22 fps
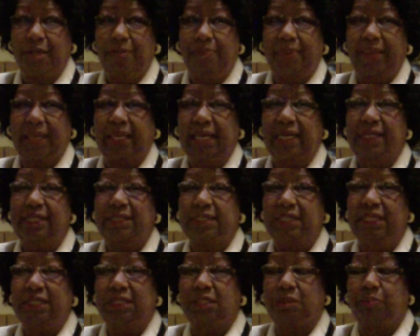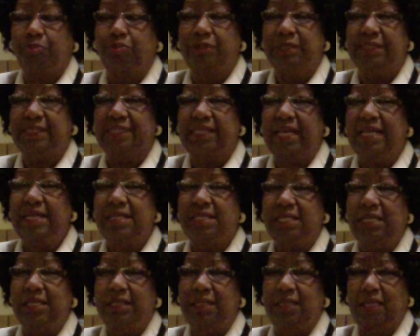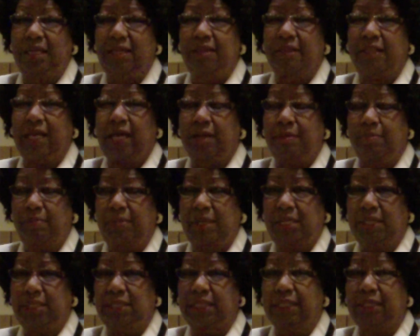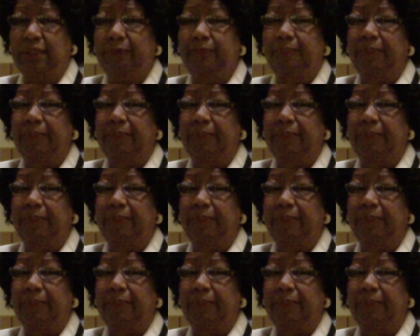because it's presented in that media,